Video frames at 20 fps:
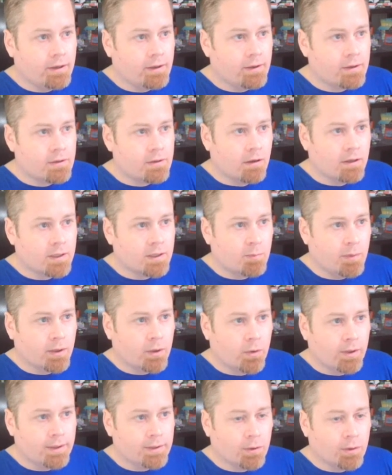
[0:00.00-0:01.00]
as long as
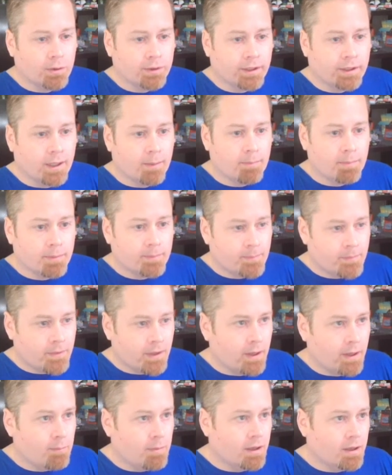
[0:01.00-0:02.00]
Bitcoin's holding up
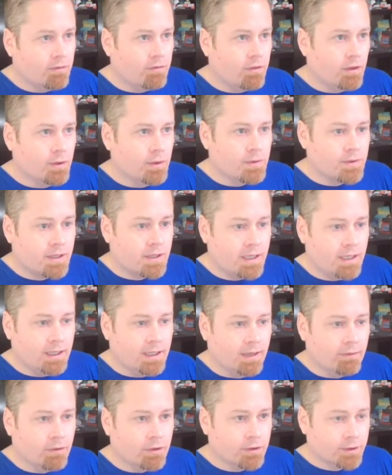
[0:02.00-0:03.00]
above those key
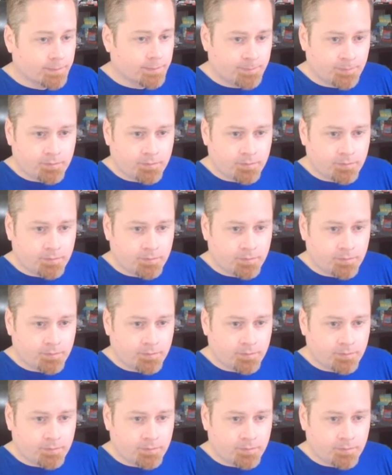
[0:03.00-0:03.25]
levels.